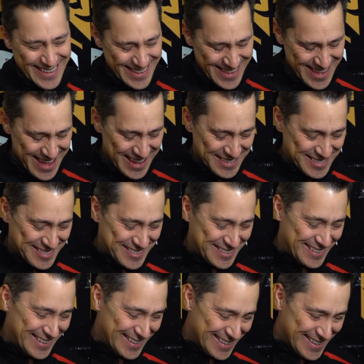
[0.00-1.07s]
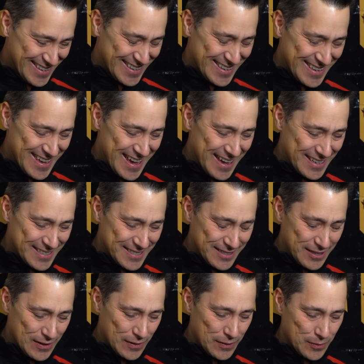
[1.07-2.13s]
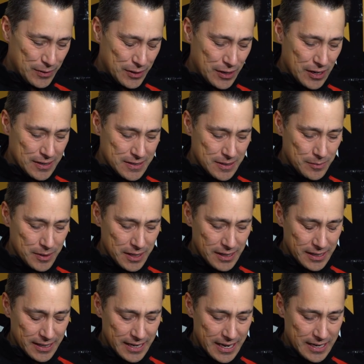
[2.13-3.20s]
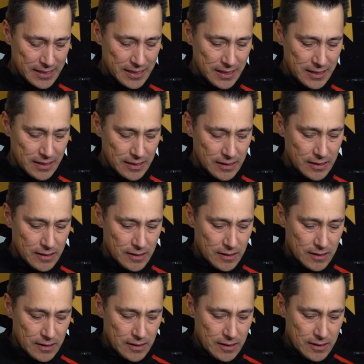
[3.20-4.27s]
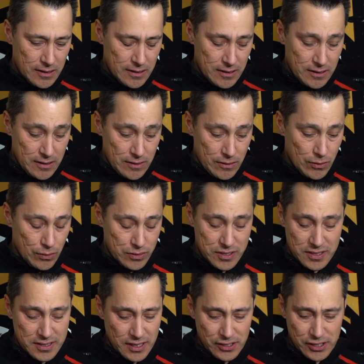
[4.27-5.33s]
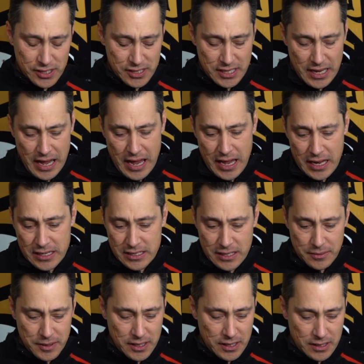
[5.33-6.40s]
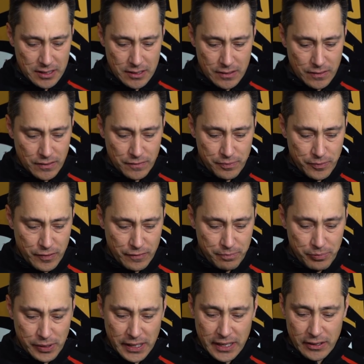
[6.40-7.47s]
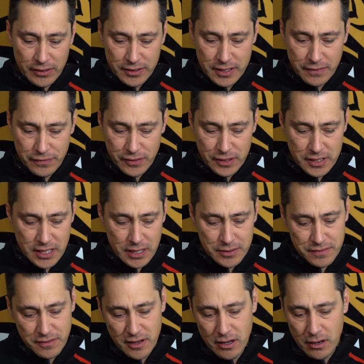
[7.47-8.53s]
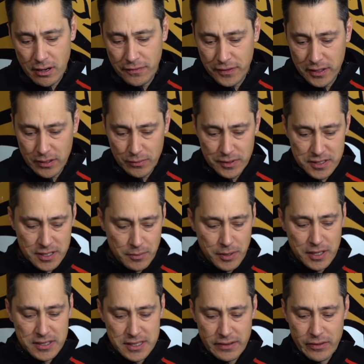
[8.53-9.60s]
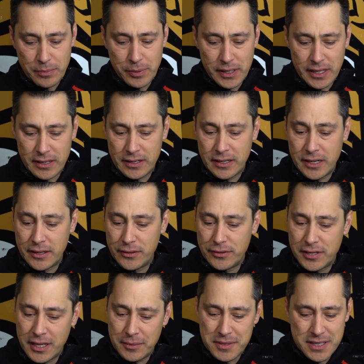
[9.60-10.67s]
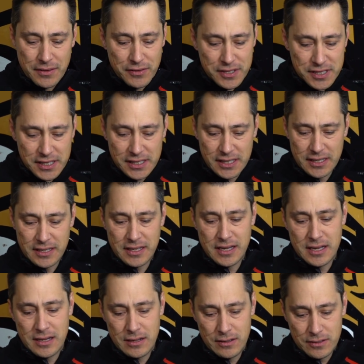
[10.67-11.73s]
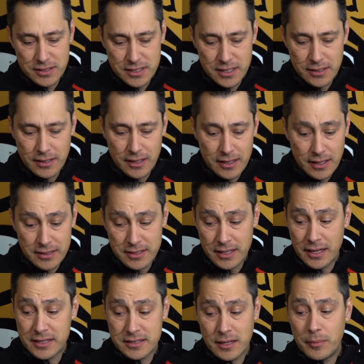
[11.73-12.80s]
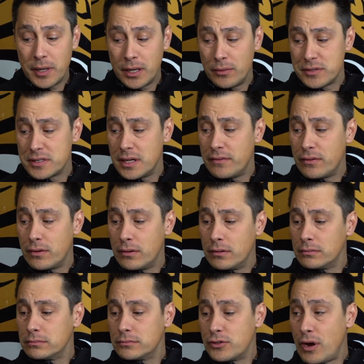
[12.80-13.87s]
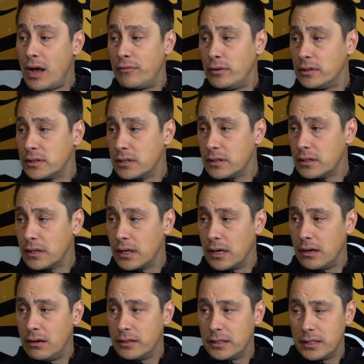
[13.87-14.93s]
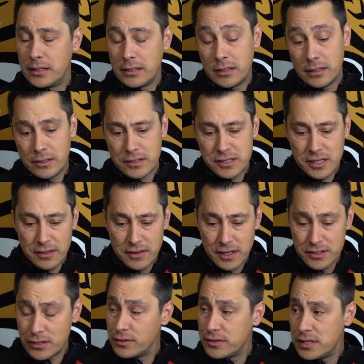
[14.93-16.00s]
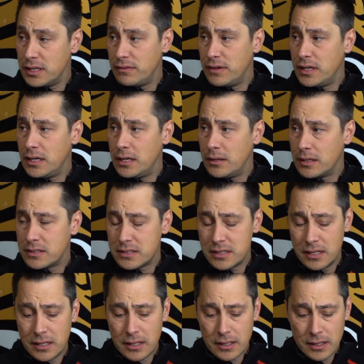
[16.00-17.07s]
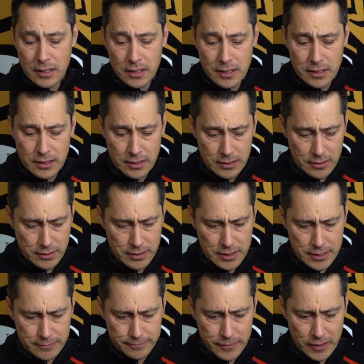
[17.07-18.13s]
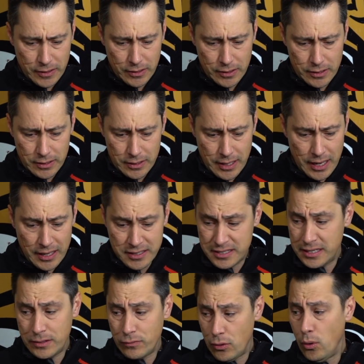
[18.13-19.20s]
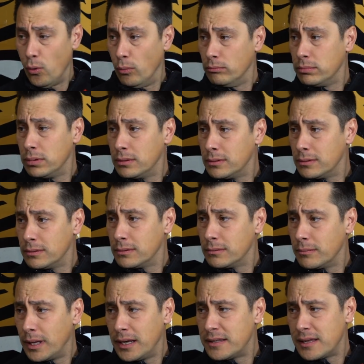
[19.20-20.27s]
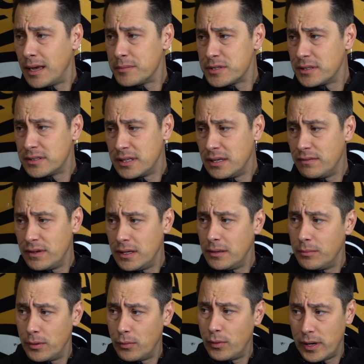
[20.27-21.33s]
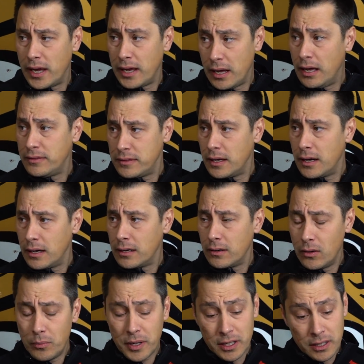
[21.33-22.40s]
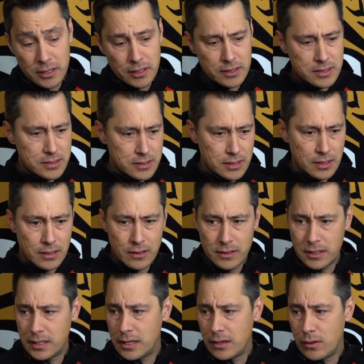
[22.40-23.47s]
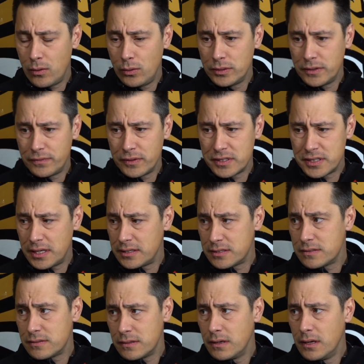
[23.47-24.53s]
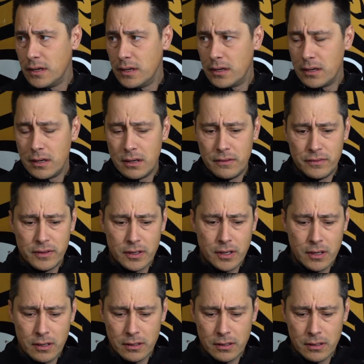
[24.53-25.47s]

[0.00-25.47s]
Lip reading: yes. You know, when you got somebody like Andy, who's, it's not just the age. I mean, you know, you've played on different teams. Very often, you know, when somebody's never played on another team, never seen anything else, and it's like somebody who's never traveled. You know, you see things on TV. It's, you know, yeah. I had seen Rome many times on TV, but when I got there, oh my goodness, you know, you get a whole different sense of the